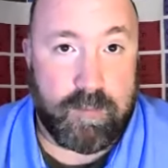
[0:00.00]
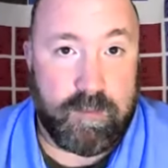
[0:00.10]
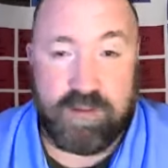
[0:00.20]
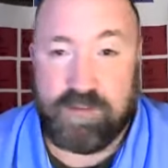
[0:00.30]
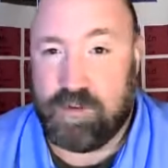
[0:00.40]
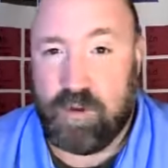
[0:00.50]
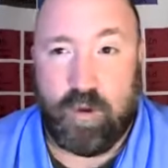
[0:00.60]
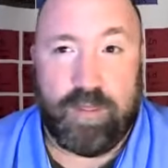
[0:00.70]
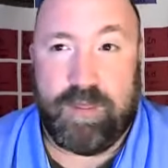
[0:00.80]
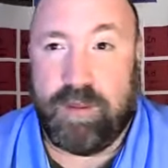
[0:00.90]
and so
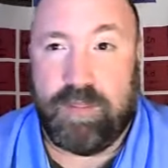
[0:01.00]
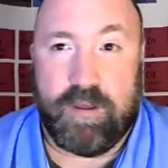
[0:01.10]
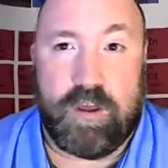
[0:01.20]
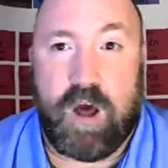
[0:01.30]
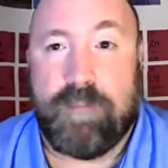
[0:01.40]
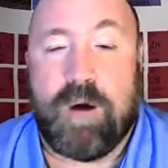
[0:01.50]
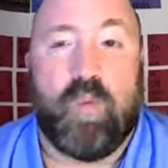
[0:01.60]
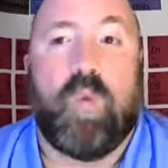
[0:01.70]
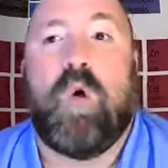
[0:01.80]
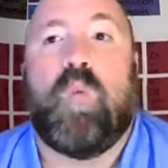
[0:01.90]
the compound
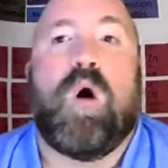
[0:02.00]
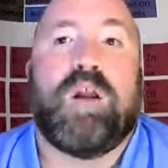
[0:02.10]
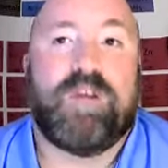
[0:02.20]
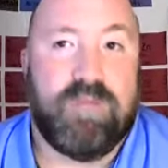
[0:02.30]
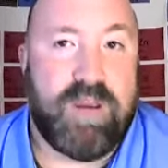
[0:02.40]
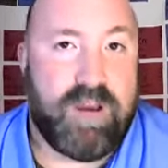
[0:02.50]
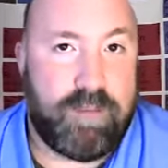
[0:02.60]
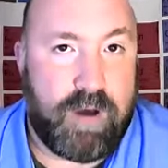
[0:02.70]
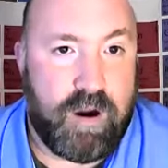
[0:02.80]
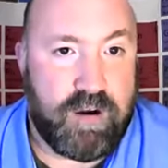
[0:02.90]
won't want to break
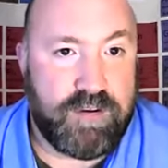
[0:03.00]
apart.